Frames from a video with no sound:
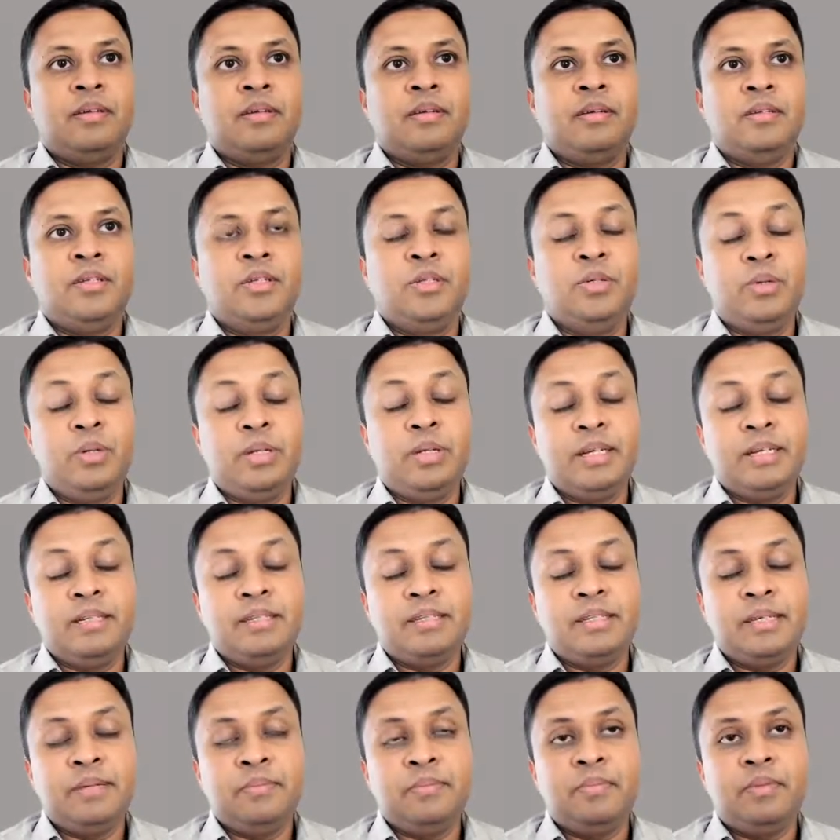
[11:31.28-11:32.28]
union
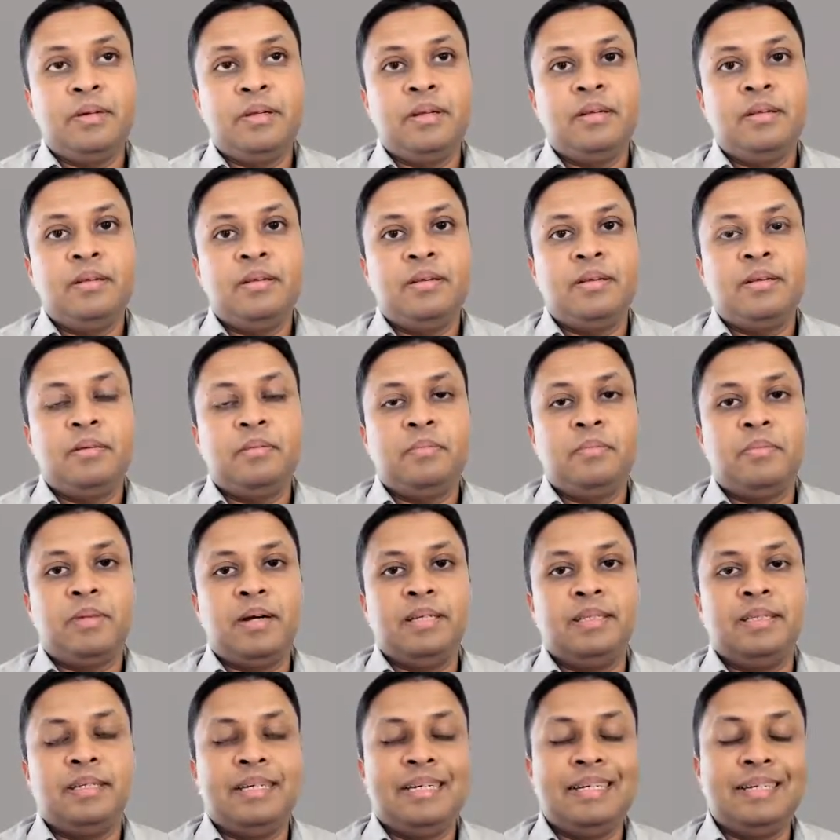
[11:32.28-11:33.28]
symbol by
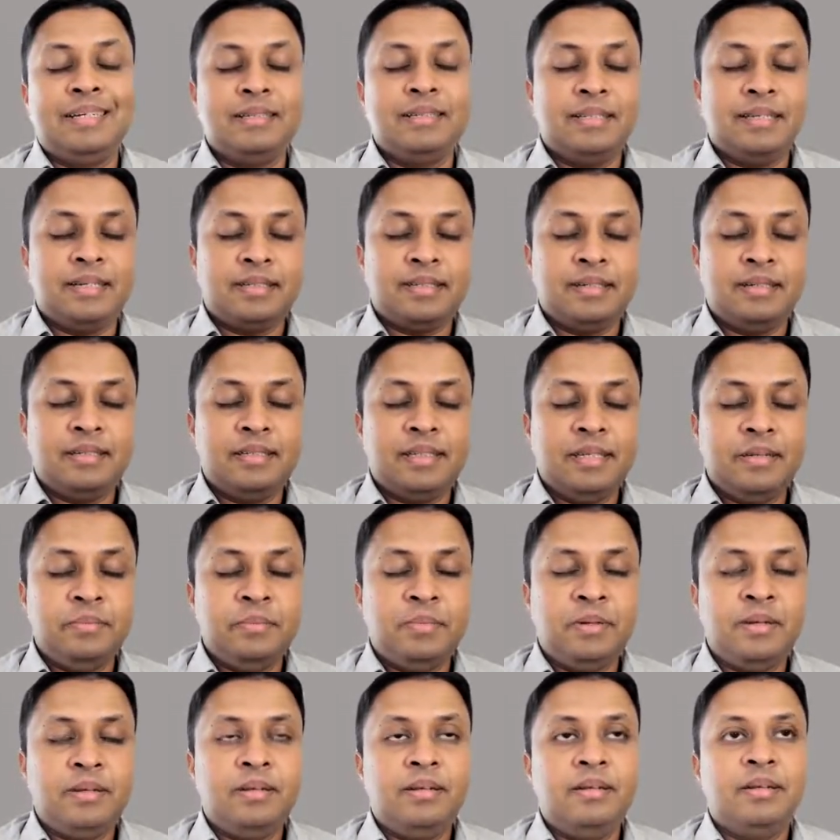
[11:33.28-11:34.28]
the intersection
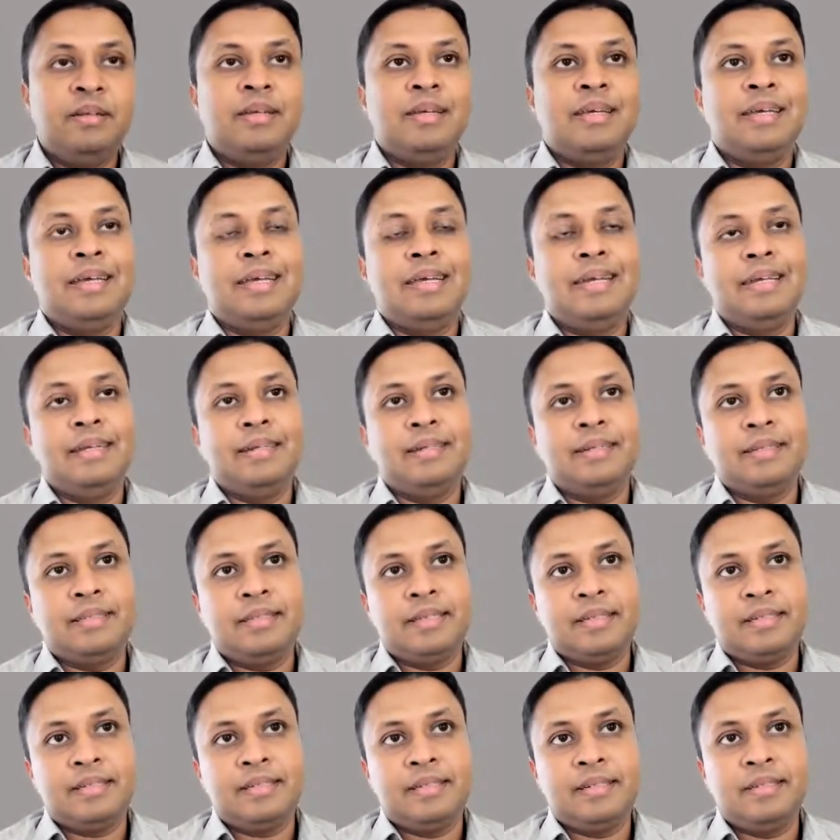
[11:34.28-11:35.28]
symbol
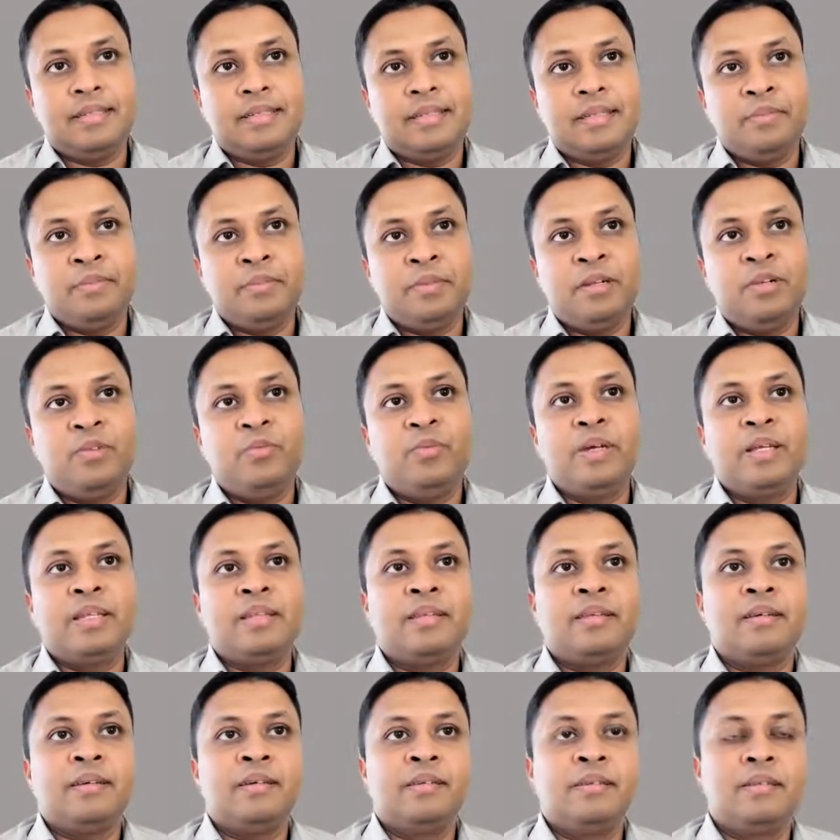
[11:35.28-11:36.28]
with
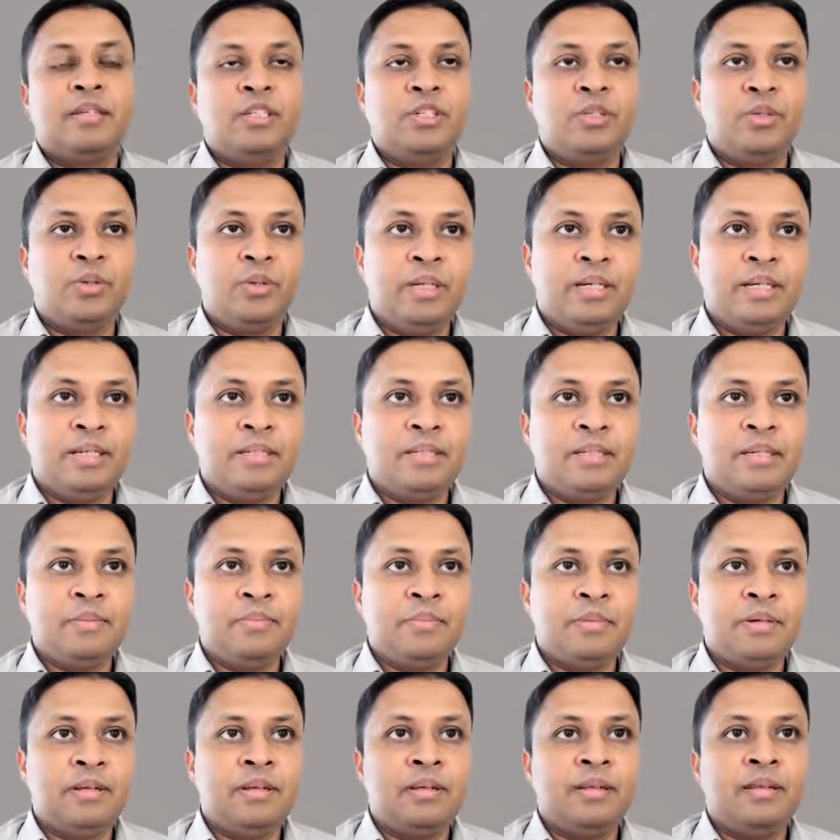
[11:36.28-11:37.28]
the union
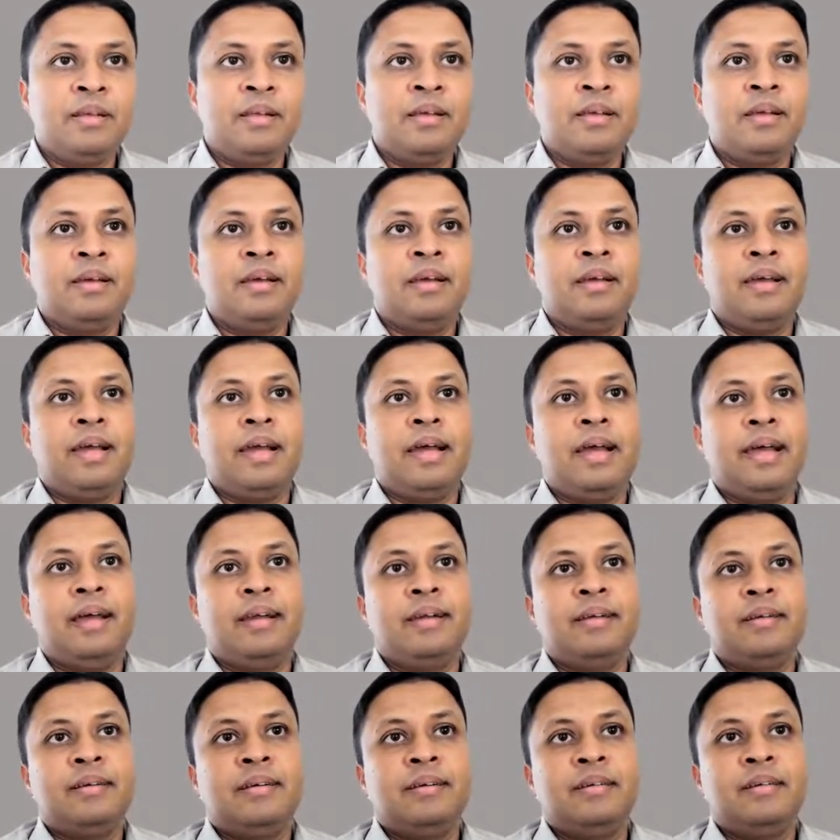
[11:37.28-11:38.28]
symbol,
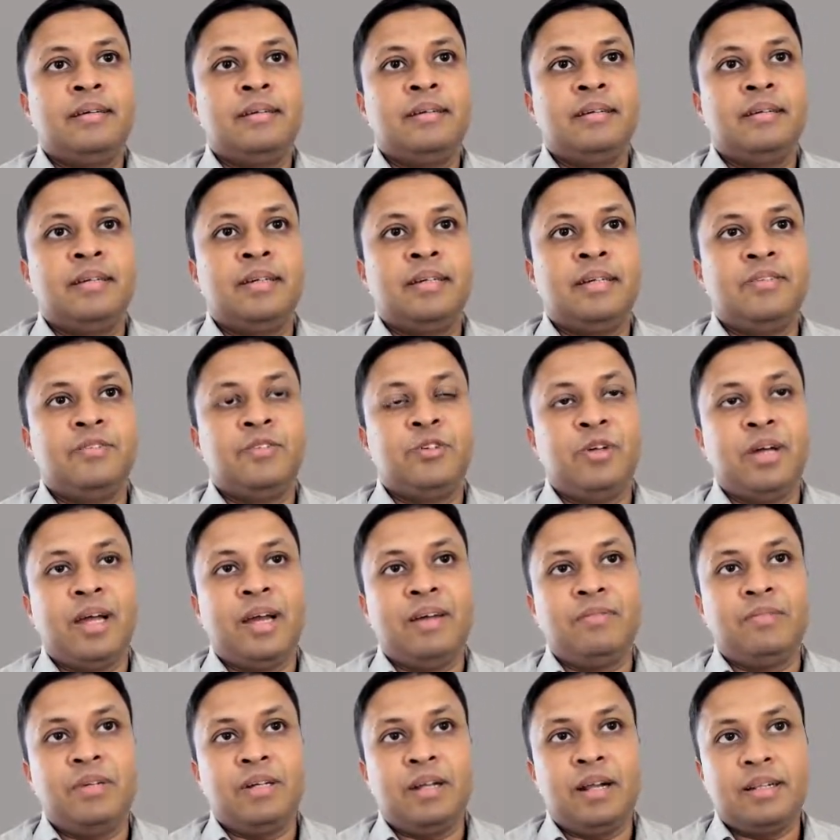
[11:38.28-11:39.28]
and if you
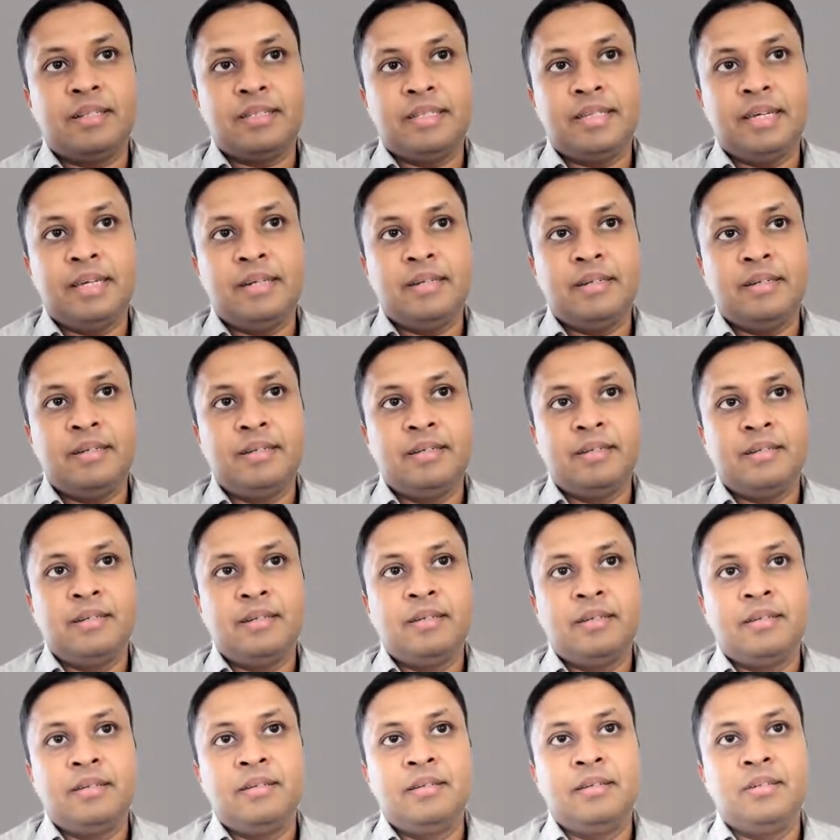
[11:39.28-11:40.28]
have null set,
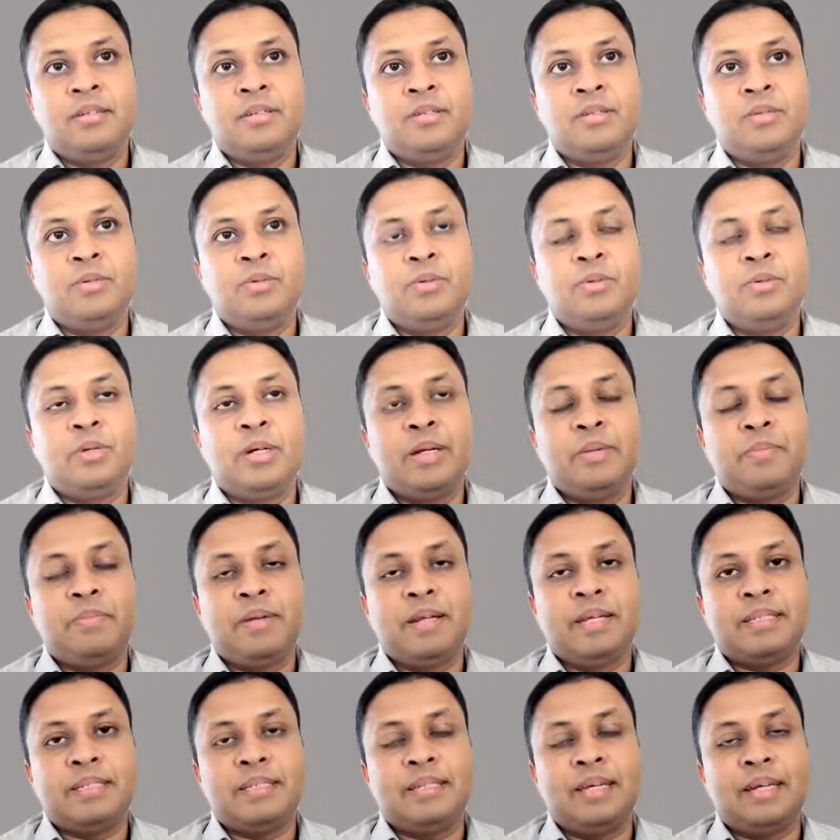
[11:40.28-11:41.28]
you
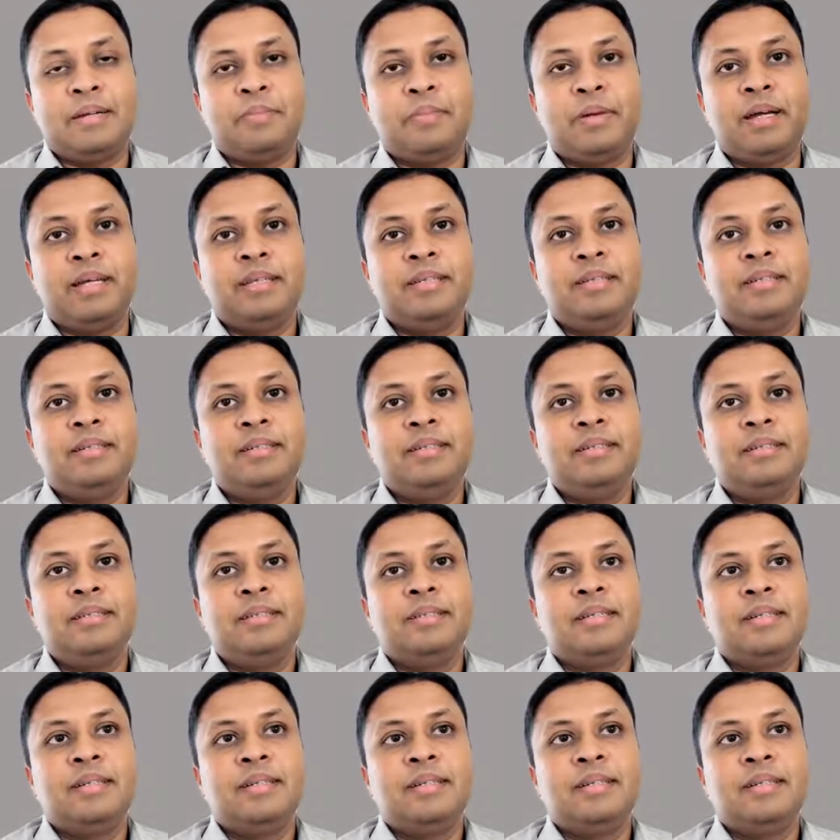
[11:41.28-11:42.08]
replace that by the